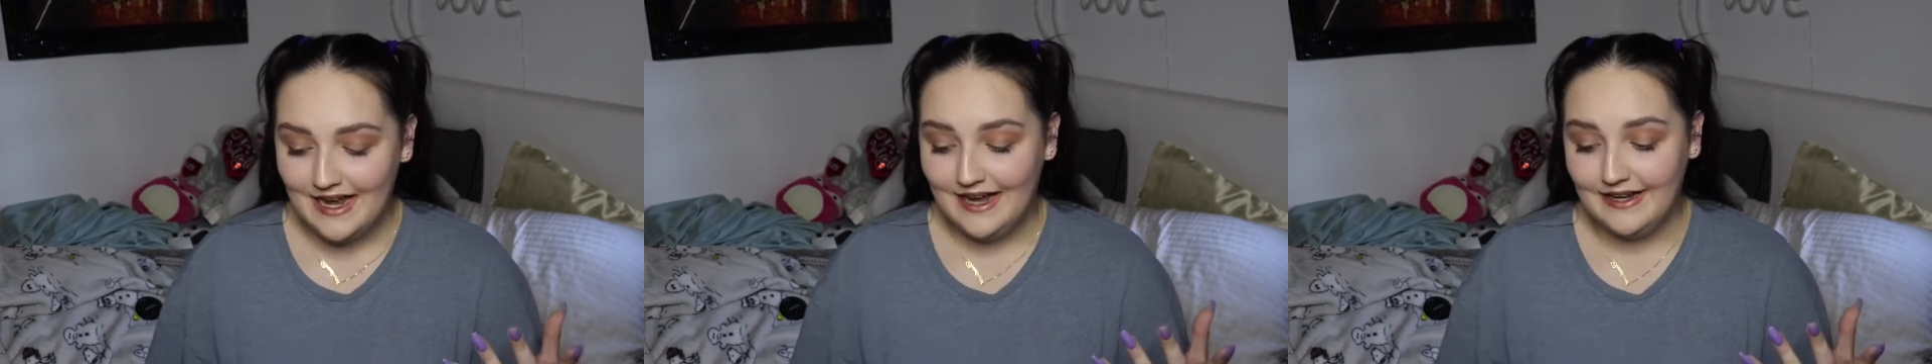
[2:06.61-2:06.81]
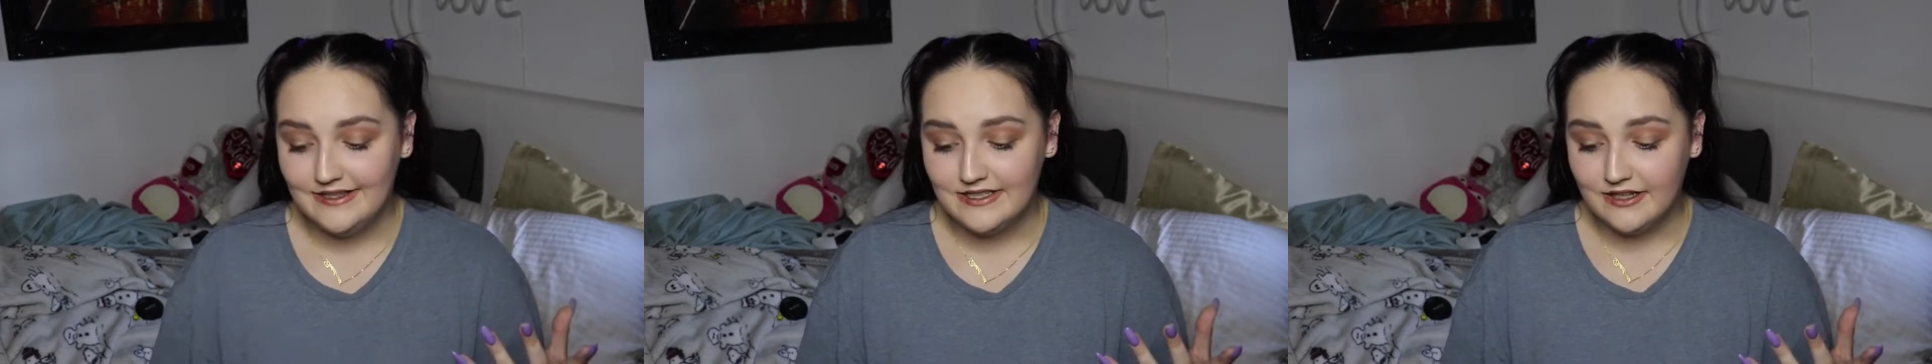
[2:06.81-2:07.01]

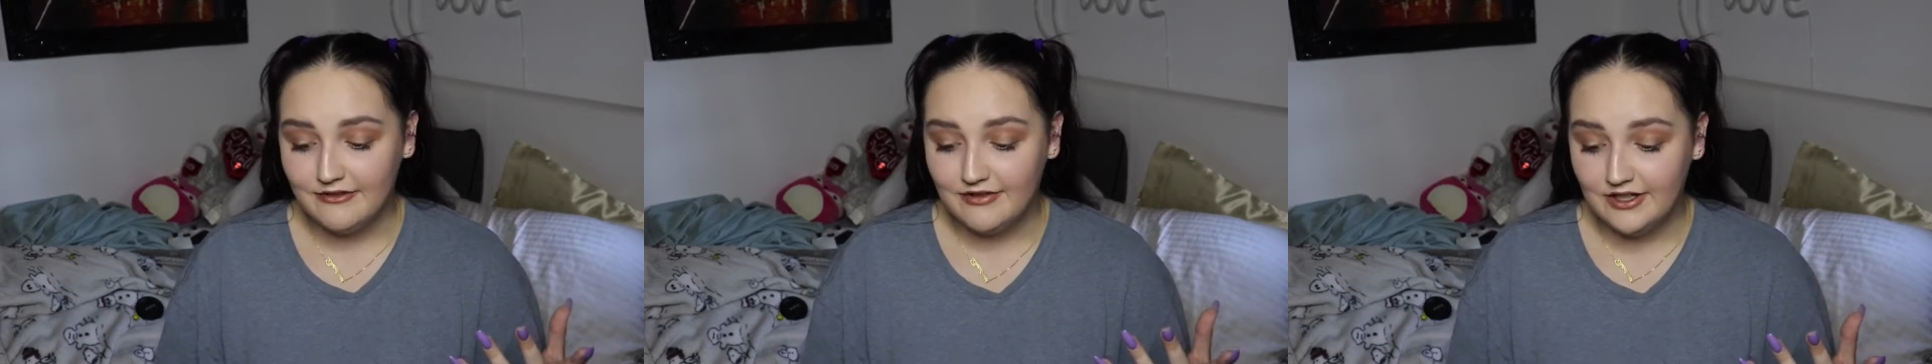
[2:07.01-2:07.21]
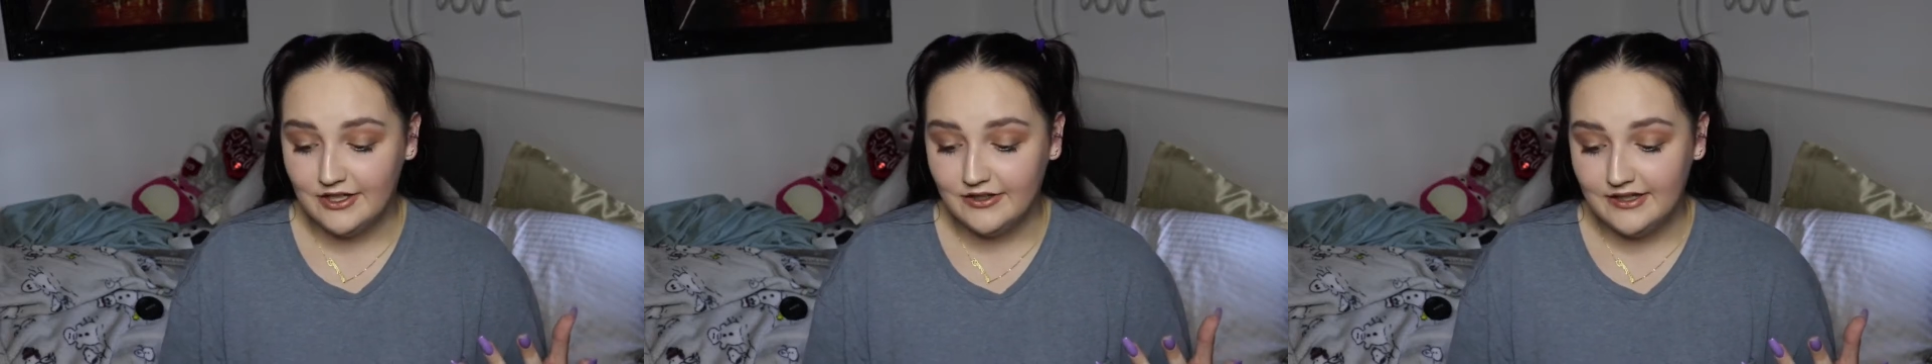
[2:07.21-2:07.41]
I
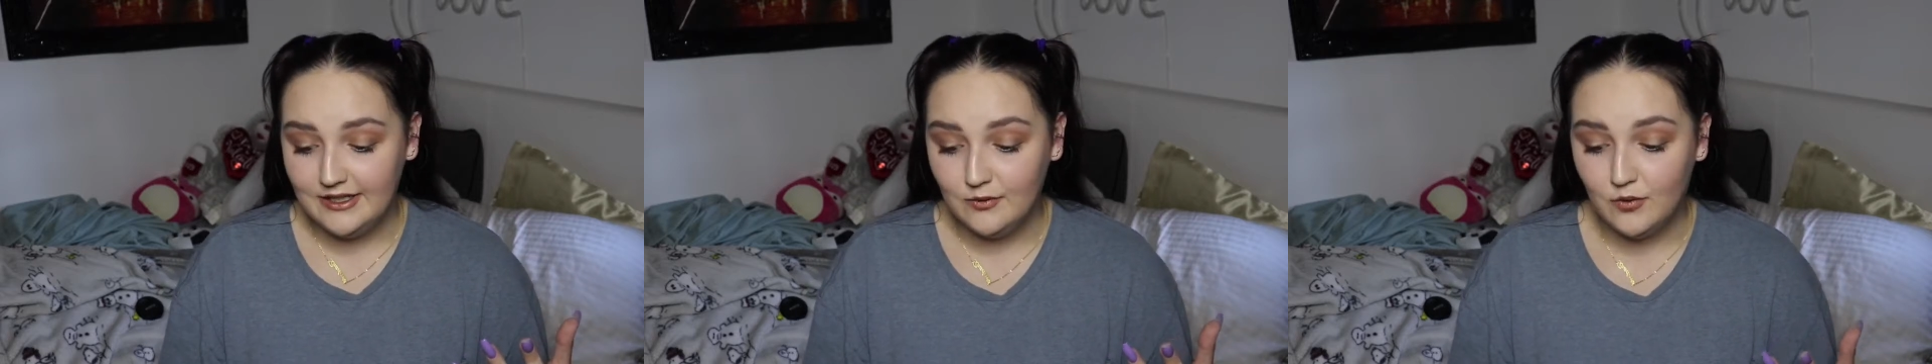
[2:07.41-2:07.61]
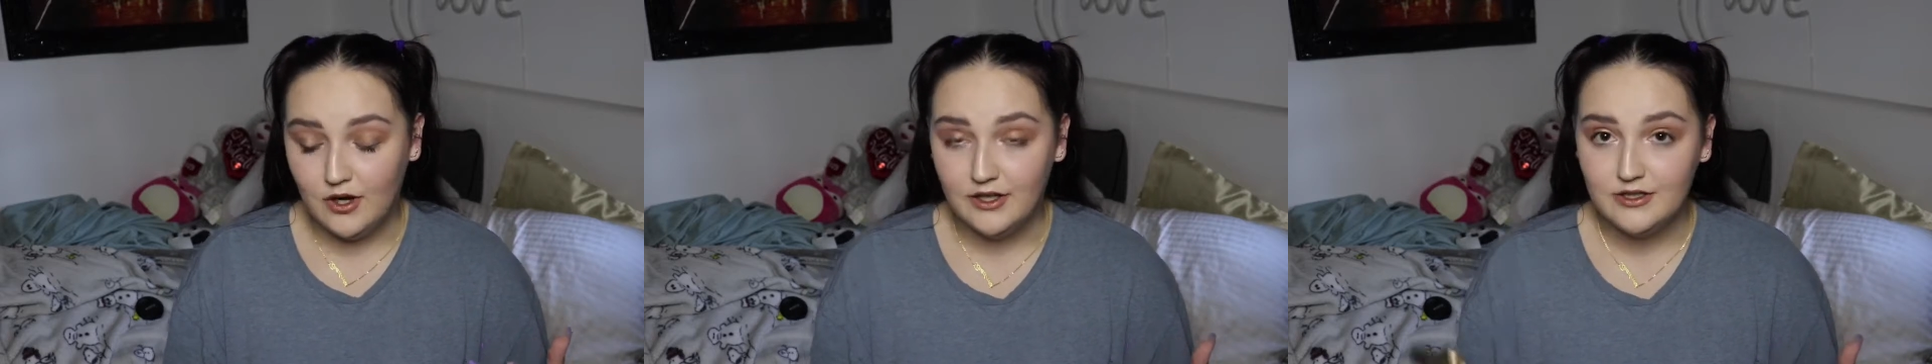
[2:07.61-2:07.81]

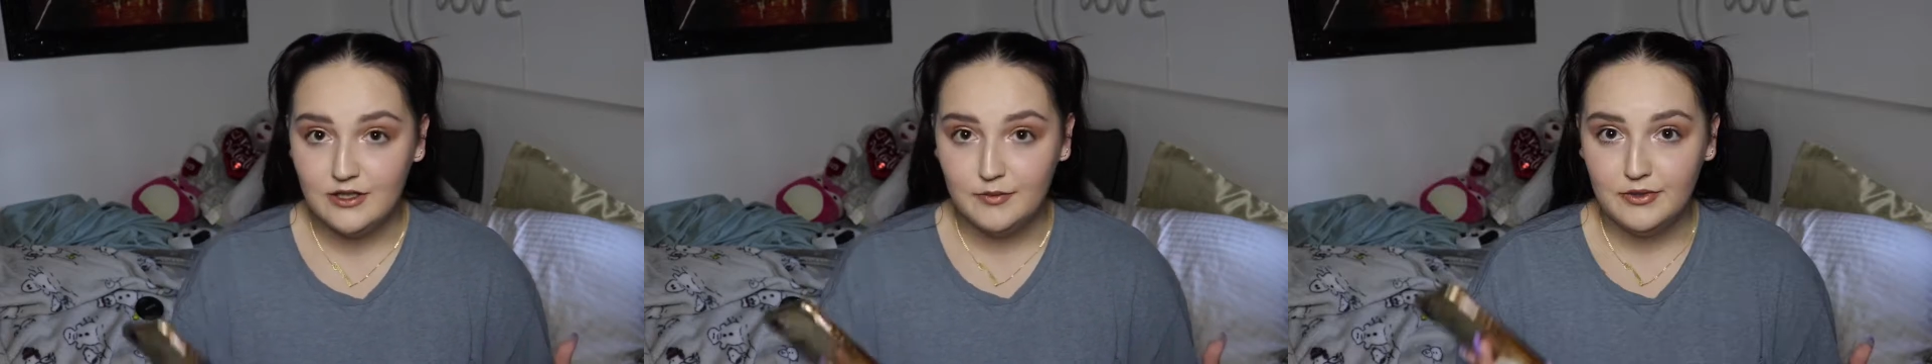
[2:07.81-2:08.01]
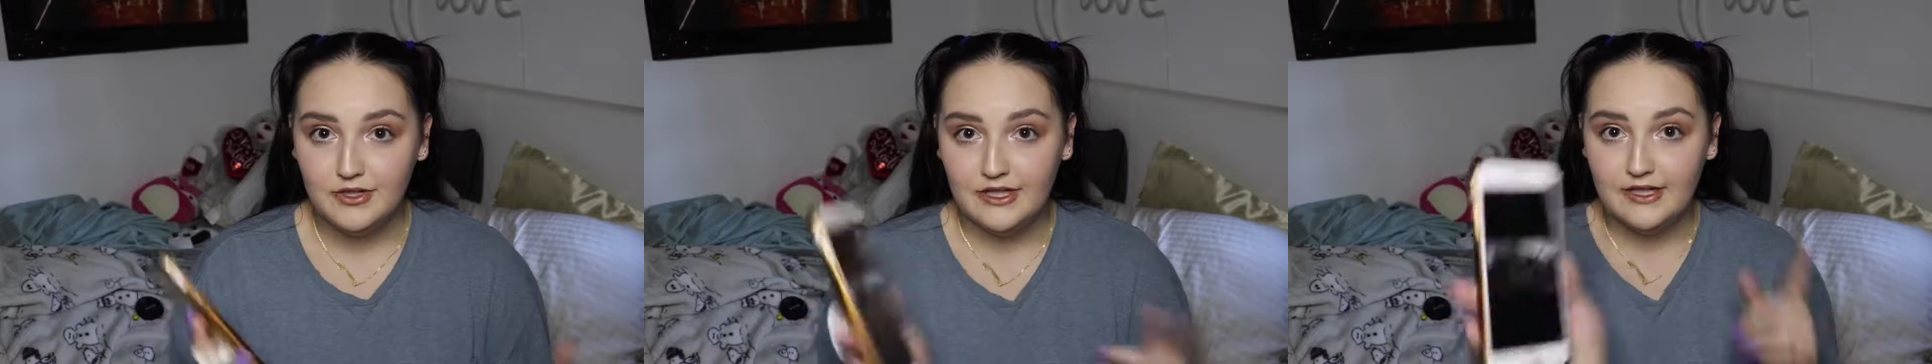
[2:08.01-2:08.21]
definitely want
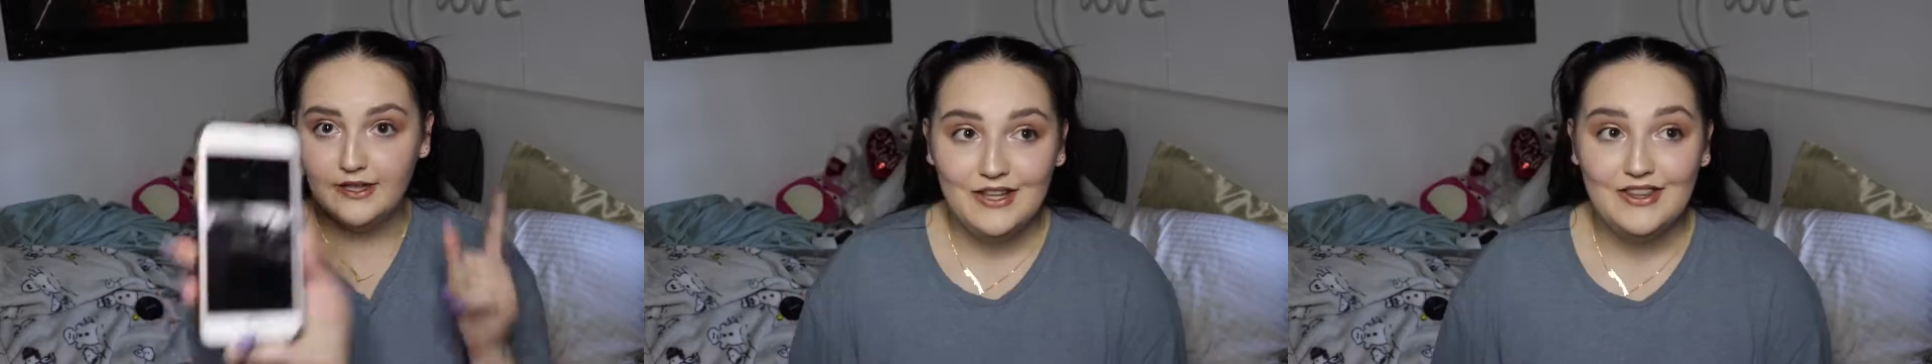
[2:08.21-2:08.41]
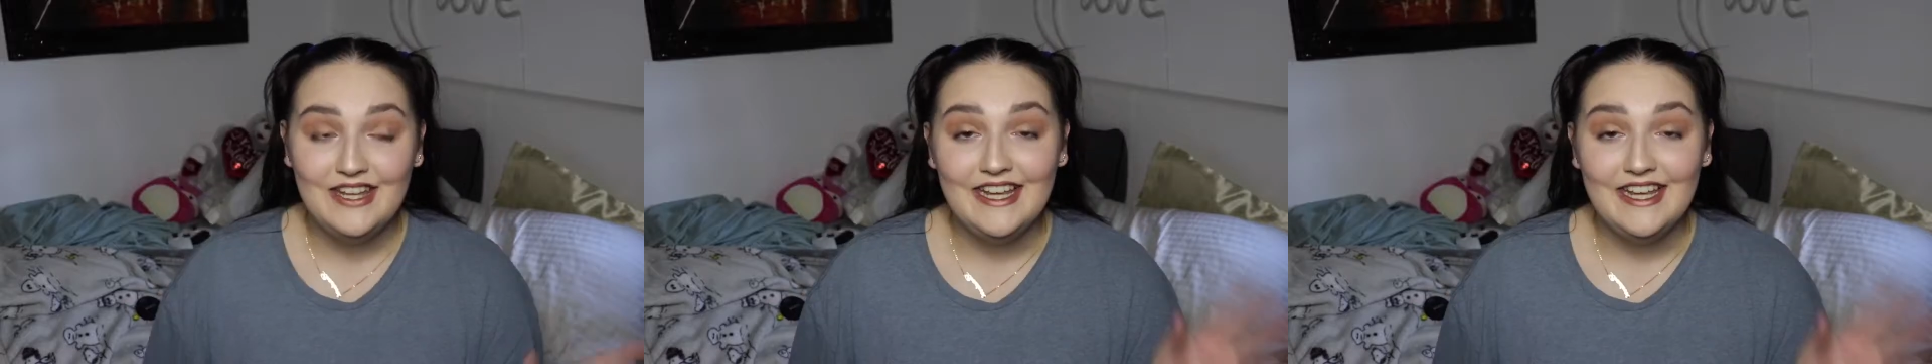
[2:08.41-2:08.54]
to put